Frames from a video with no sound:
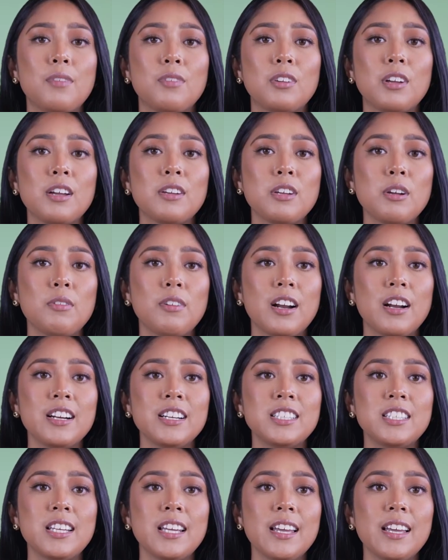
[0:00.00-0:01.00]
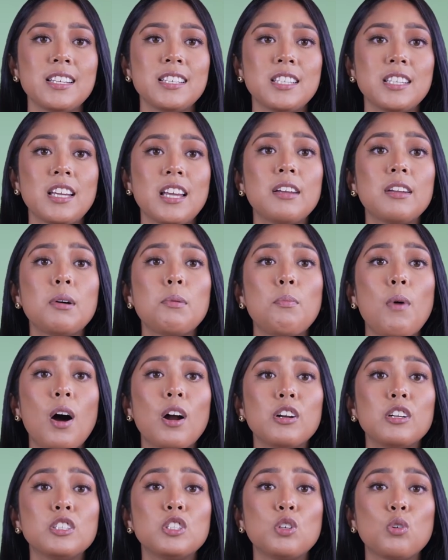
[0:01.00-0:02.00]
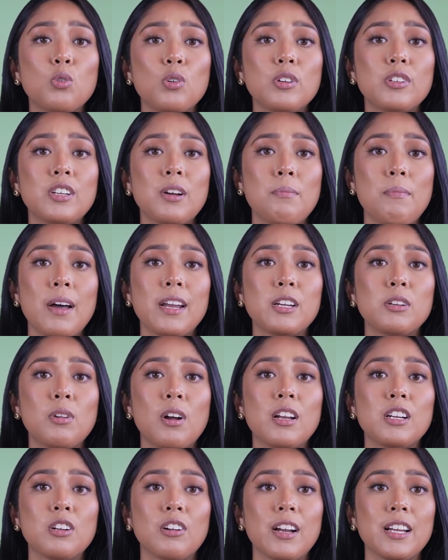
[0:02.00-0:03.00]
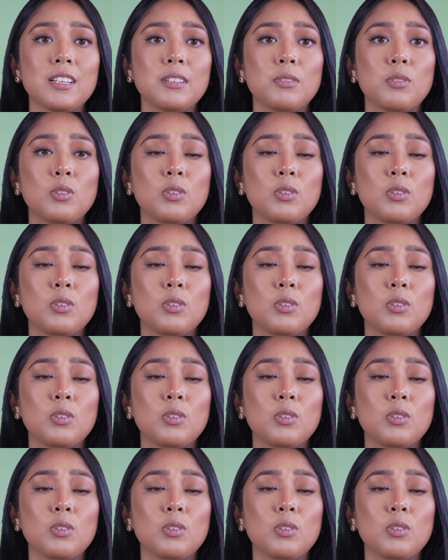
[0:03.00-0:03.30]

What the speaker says: Cryptocurrency is another modern tool for money laundering.